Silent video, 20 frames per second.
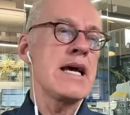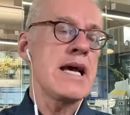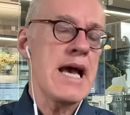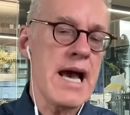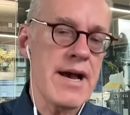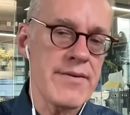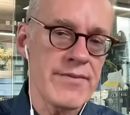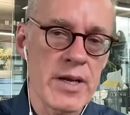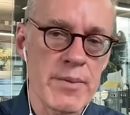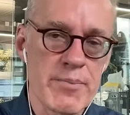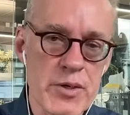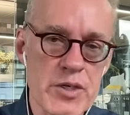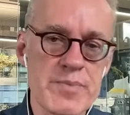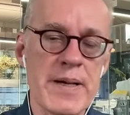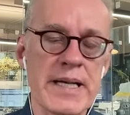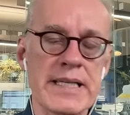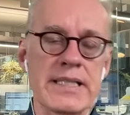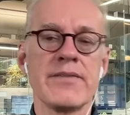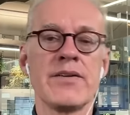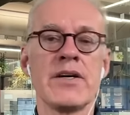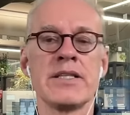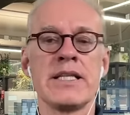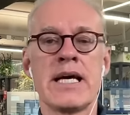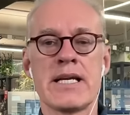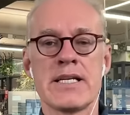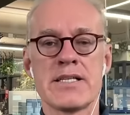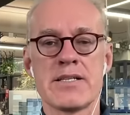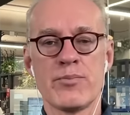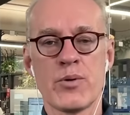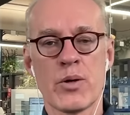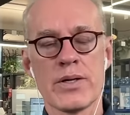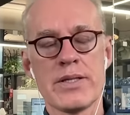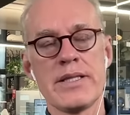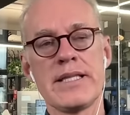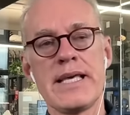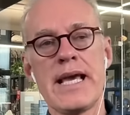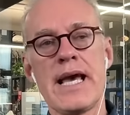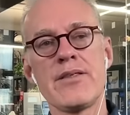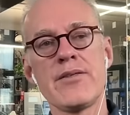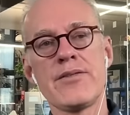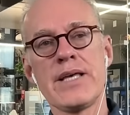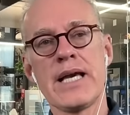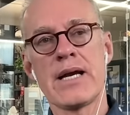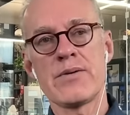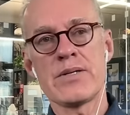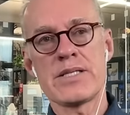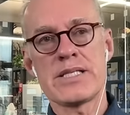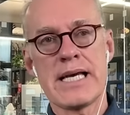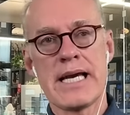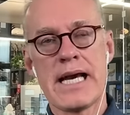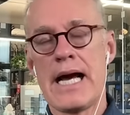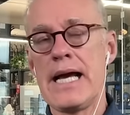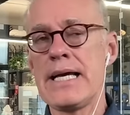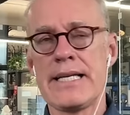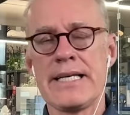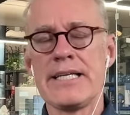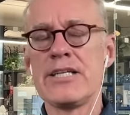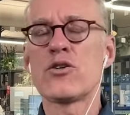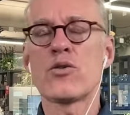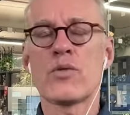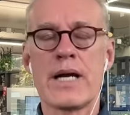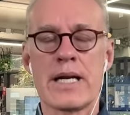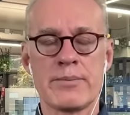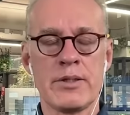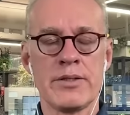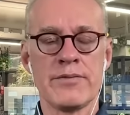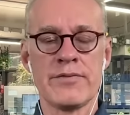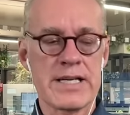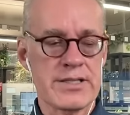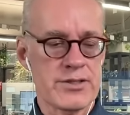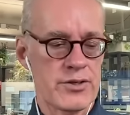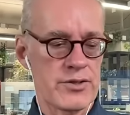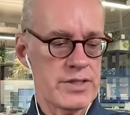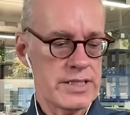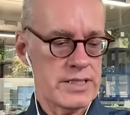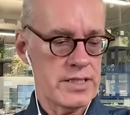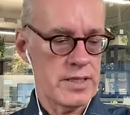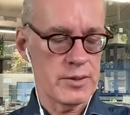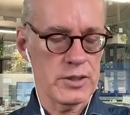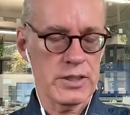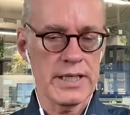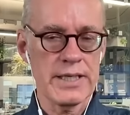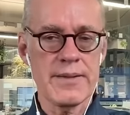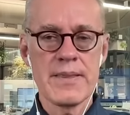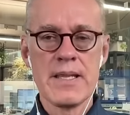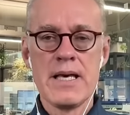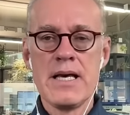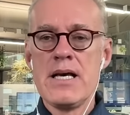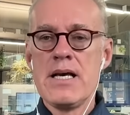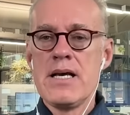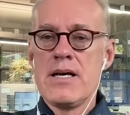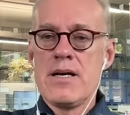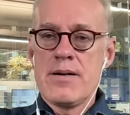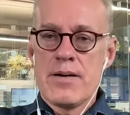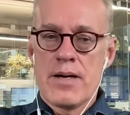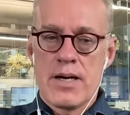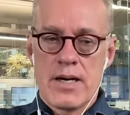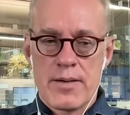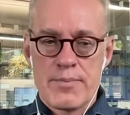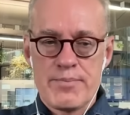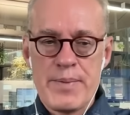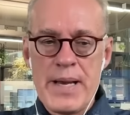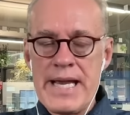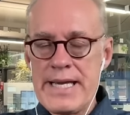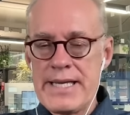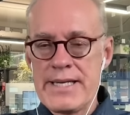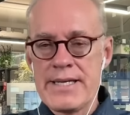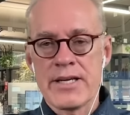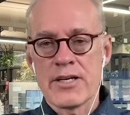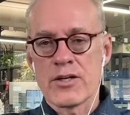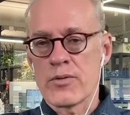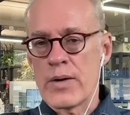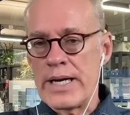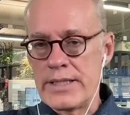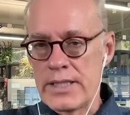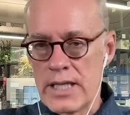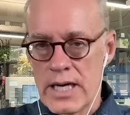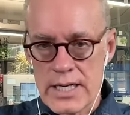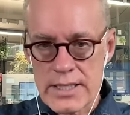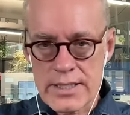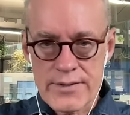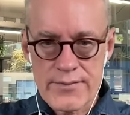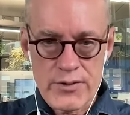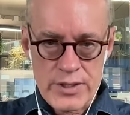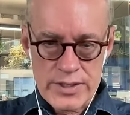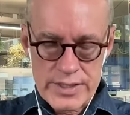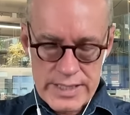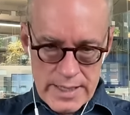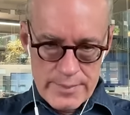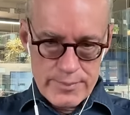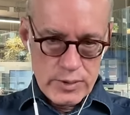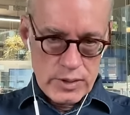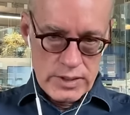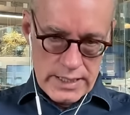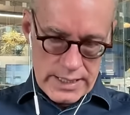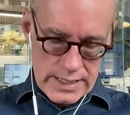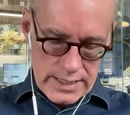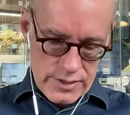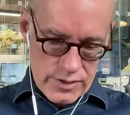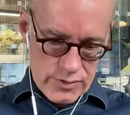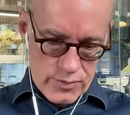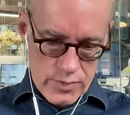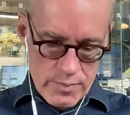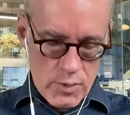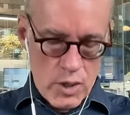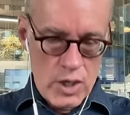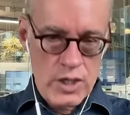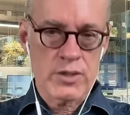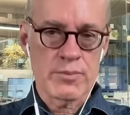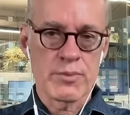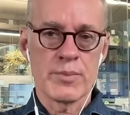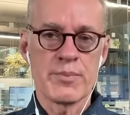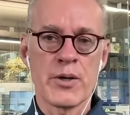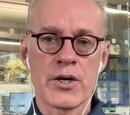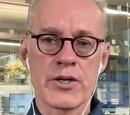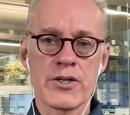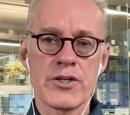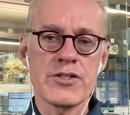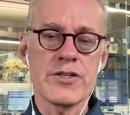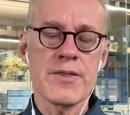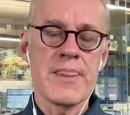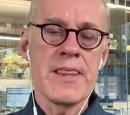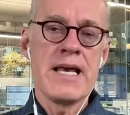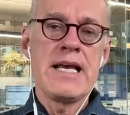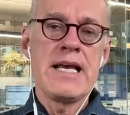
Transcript: Having a perspective on that is important. The other thing I would say, I had incredible investors at DoubleClick, uh, Bain and Greylock, for example. I had just remarkable partners.